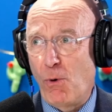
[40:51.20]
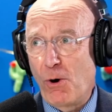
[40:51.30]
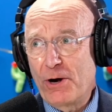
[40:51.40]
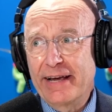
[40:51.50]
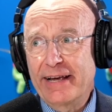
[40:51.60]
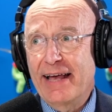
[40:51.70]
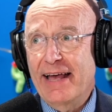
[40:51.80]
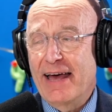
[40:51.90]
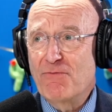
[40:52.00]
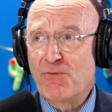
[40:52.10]
warning
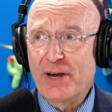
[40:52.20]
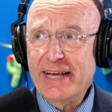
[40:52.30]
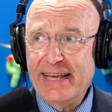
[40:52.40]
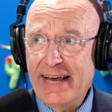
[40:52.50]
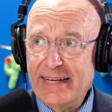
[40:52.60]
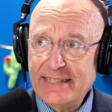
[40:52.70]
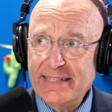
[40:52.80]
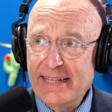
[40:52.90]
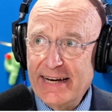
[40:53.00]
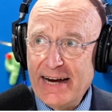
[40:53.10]
every
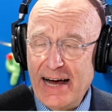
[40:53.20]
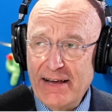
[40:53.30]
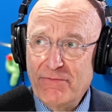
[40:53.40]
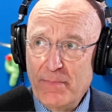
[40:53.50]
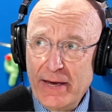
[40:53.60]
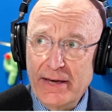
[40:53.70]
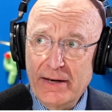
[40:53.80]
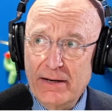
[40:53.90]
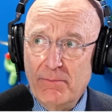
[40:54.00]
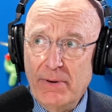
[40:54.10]
guess that I've
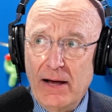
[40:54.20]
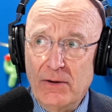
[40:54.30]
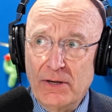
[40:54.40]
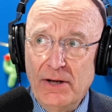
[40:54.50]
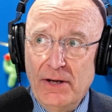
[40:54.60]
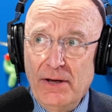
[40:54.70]
made about